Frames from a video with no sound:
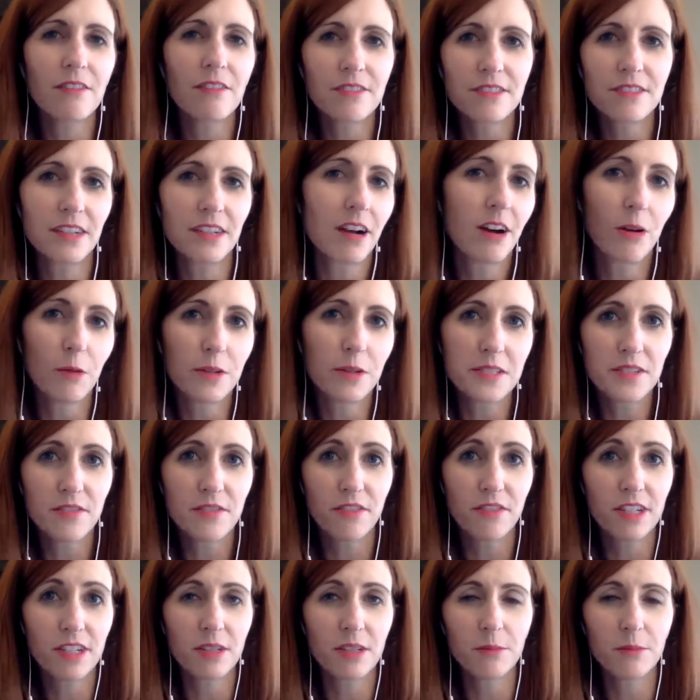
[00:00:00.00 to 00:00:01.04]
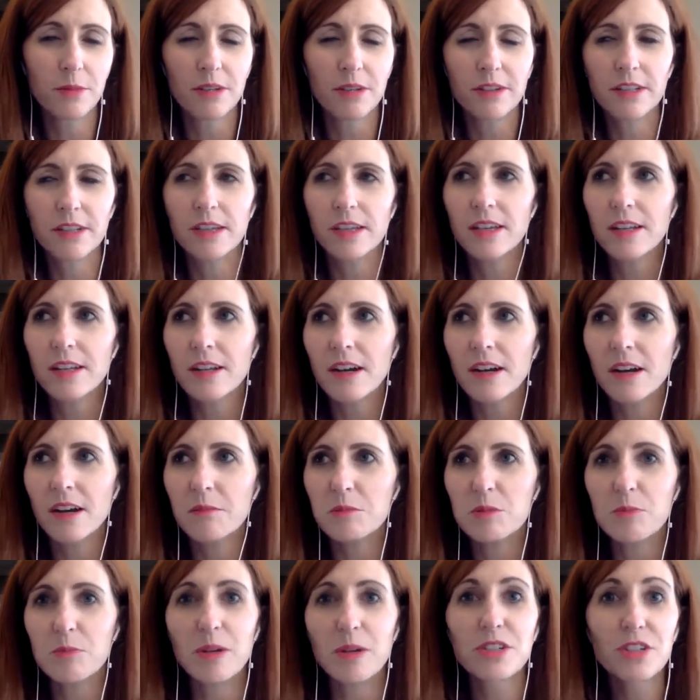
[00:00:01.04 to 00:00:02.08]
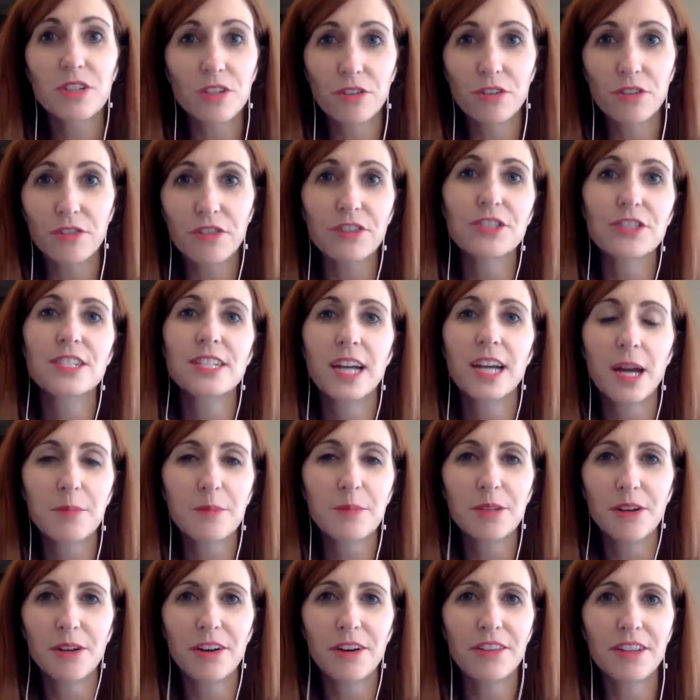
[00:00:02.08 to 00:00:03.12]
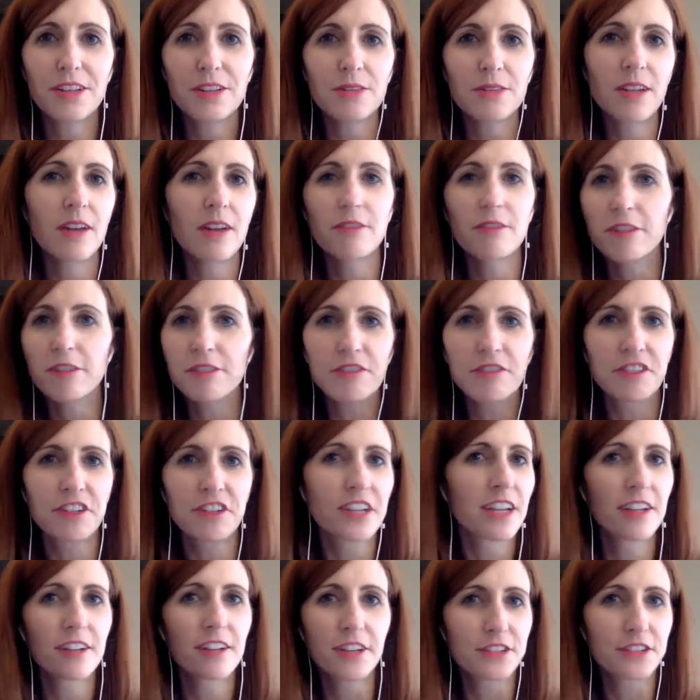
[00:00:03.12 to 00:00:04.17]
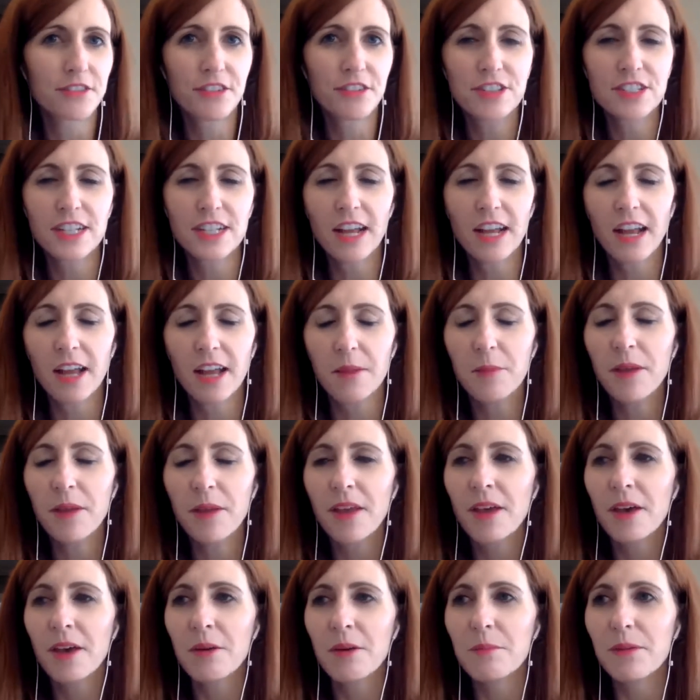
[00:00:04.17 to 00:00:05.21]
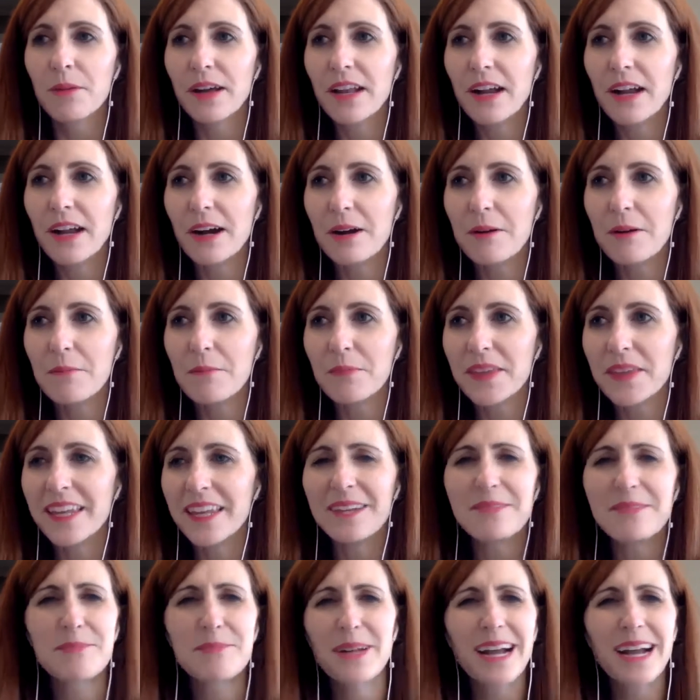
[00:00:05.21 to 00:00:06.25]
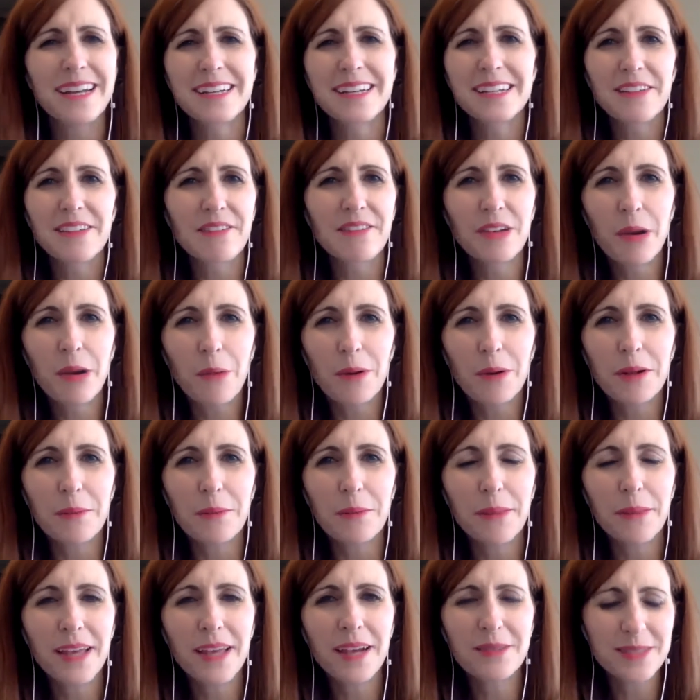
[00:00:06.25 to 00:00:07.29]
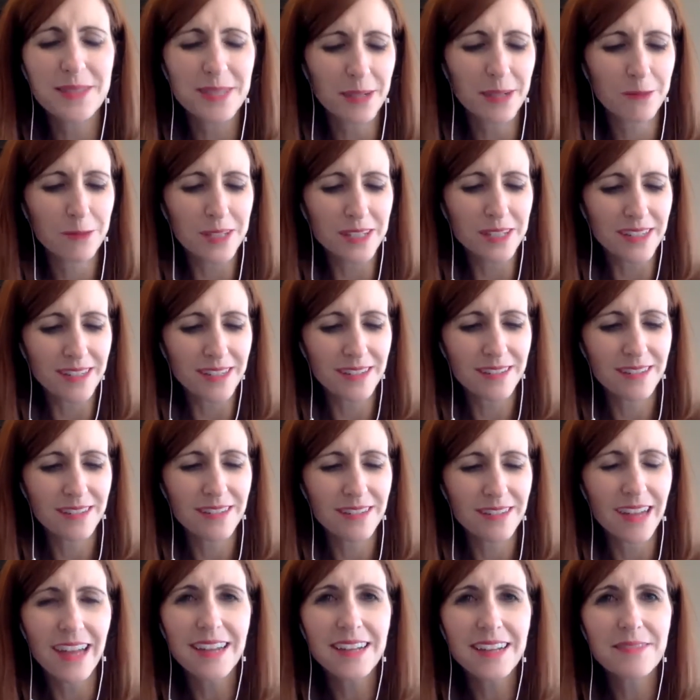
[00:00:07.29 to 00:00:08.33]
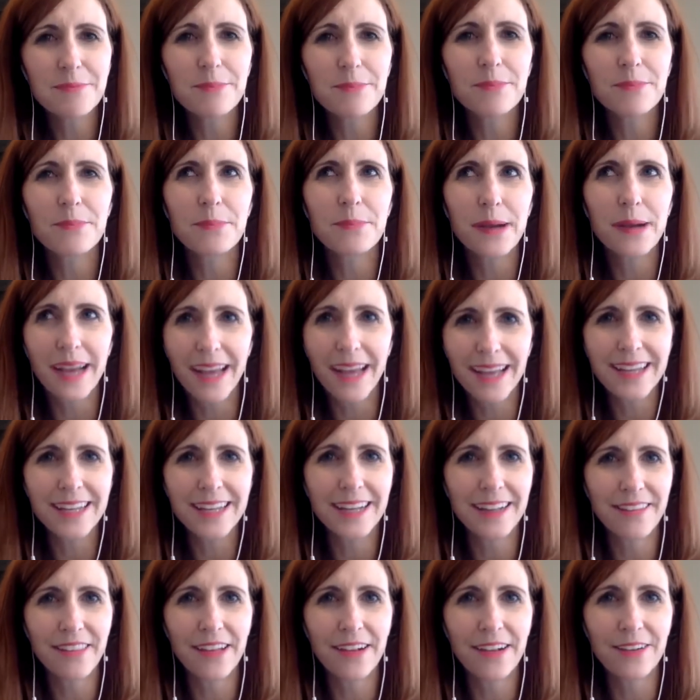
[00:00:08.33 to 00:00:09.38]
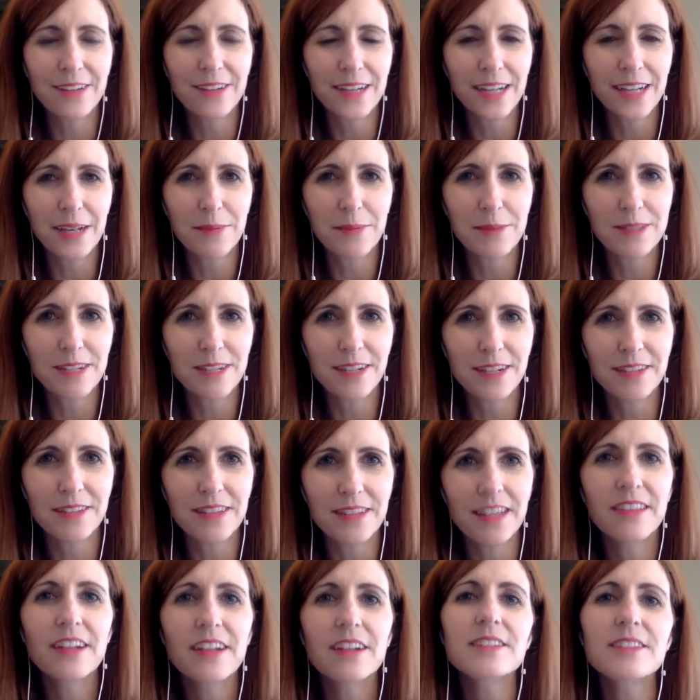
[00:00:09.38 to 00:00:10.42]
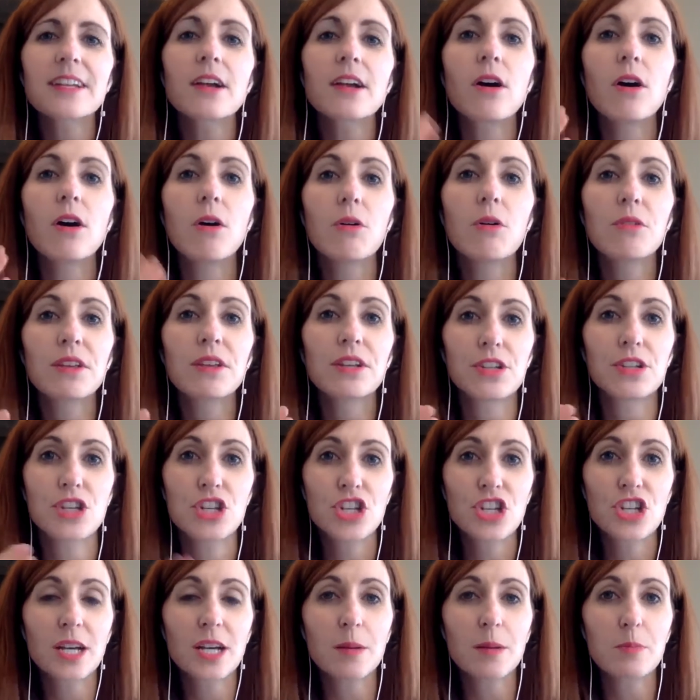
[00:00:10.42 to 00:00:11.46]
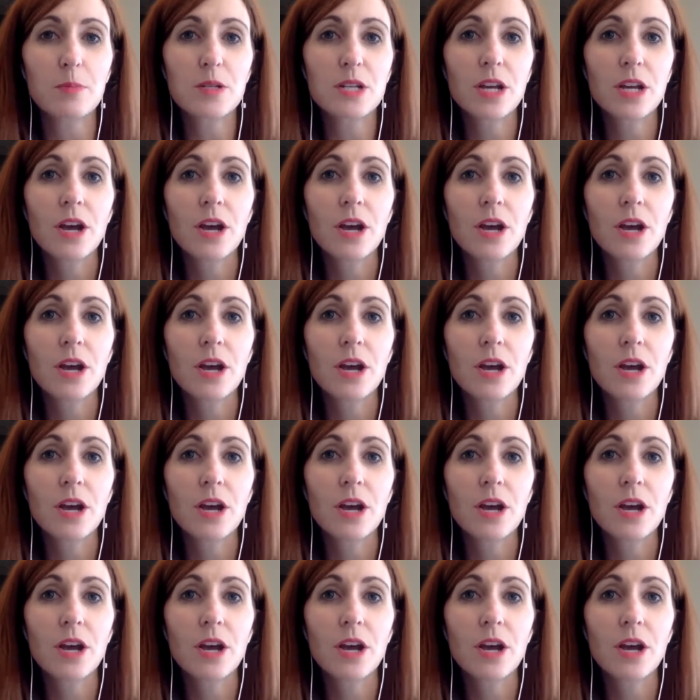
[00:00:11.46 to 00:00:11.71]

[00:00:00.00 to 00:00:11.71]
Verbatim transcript: always a fun email to get, especially the first time. You know, I think you never forget your first time, but I didn't even know what it meant. I was like, what? I didn't buy anything on Amazon. And then I was like, oh, they shipped.